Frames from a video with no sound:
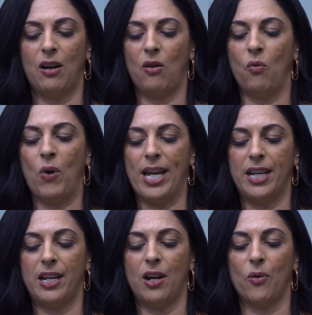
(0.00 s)

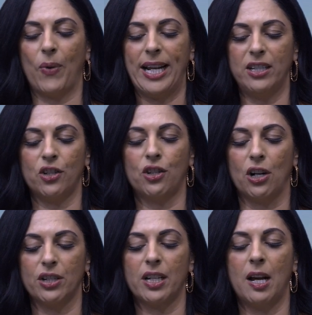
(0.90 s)
when rates
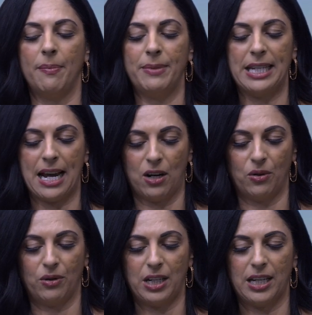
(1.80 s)
start to come
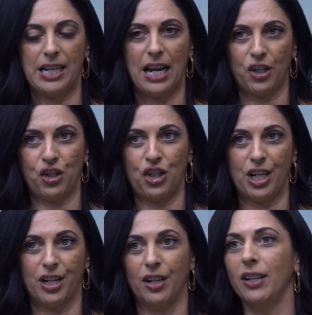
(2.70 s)
down next
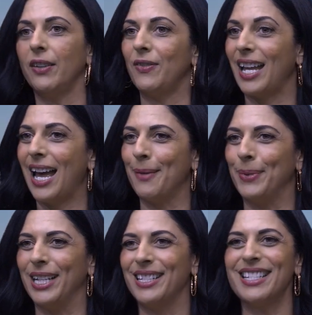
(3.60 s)
year, if it
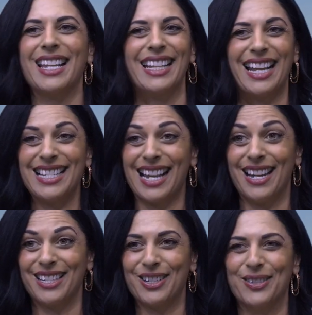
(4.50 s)
happens like they say
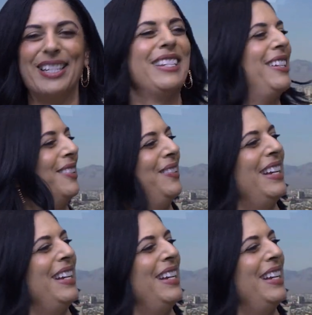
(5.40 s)
it's going to,